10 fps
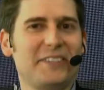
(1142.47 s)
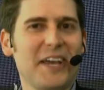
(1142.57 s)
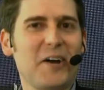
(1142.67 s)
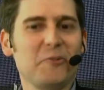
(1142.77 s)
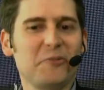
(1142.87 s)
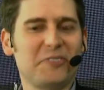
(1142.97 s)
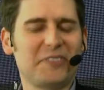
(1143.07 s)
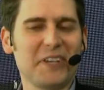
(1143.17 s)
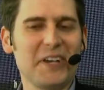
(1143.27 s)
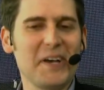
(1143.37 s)
it
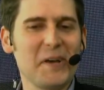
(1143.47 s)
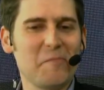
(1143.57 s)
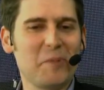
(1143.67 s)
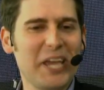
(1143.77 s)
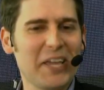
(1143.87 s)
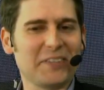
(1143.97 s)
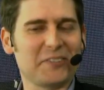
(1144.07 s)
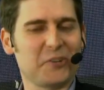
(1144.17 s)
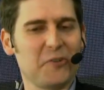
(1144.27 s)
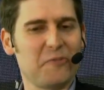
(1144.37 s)
sounds, uh, meaning at the
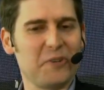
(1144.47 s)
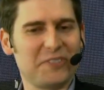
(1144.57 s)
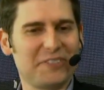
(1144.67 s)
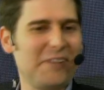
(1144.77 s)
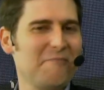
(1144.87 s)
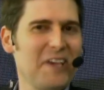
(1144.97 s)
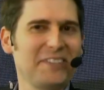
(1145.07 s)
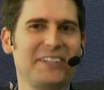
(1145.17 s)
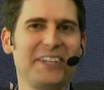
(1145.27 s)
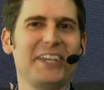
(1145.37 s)
surface,
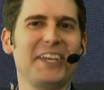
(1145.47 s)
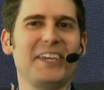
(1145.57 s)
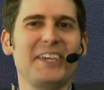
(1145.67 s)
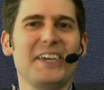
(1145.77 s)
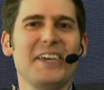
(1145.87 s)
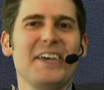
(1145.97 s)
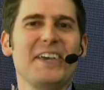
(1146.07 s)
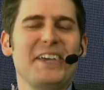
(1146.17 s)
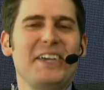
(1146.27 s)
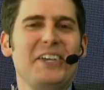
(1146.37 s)
investing in a,
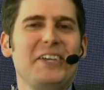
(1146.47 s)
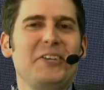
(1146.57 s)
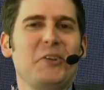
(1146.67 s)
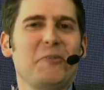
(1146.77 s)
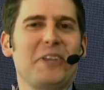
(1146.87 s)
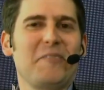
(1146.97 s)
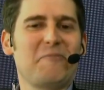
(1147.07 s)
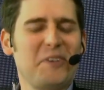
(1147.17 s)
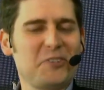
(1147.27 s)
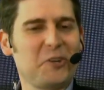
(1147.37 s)
you know, in a
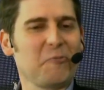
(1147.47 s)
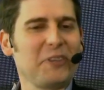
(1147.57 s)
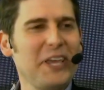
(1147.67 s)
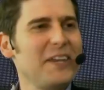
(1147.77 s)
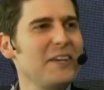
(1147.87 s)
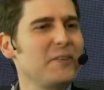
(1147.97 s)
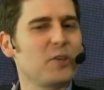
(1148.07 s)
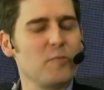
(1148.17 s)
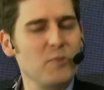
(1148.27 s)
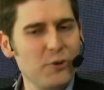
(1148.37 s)
fishing-related
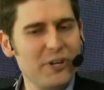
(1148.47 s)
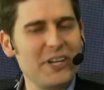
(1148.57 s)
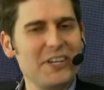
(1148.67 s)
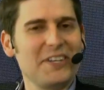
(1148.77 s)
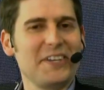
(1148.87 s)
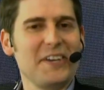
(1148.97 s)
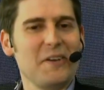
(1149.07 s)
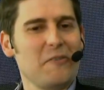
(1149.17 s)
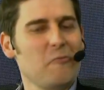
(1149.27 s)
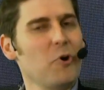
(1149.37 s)
community,
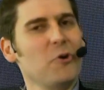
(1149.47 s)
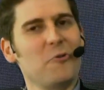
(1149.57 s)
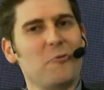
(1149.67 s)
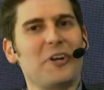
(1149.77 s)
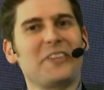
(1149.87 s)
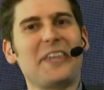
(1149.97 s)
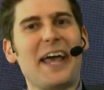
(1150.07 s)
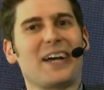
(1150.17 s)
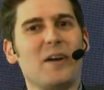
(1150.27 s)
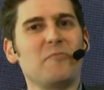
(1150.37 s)
whoa, where did
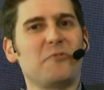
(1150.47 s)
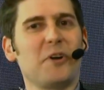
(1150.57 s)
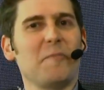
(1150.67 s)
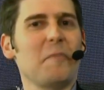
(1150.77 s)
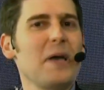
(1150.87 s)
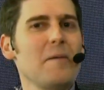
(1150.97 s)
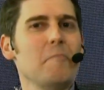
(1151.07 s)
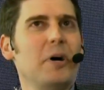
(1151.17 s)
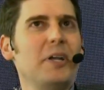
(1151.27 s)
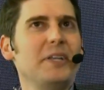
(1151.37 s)
that come from?
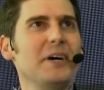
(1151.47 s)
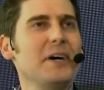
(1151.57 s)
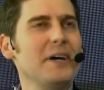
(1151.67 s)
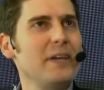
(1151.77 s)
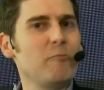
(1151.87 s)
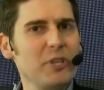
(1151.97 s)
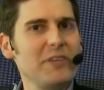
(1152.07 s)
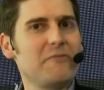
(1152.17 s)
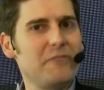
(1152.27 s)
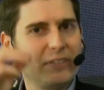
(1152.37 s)
But uh, it
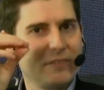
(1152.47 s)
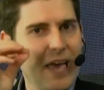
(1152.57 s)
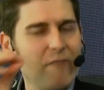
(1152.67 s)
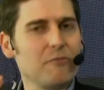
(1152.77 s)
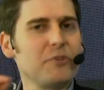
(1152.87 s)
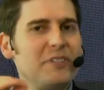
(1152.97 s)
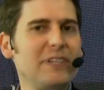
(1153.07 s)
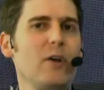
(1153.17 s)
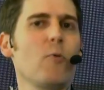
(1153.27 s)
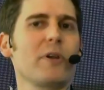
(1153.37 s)
really fits every
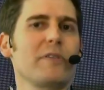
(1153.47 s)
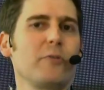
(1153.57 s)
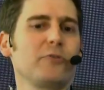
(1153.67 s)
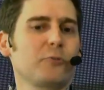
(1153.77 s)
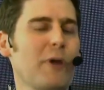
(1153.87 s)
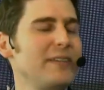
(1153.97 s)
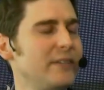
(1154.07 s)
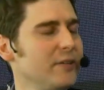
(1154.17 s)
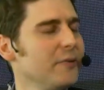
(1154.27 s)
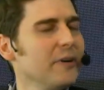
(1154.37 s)
single one of those
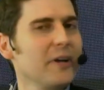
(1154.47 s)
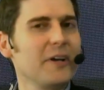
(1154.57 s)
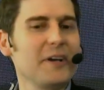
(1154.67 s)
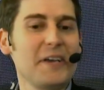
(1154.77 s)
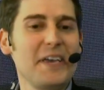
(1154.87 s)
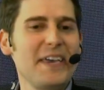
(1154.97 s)
criteria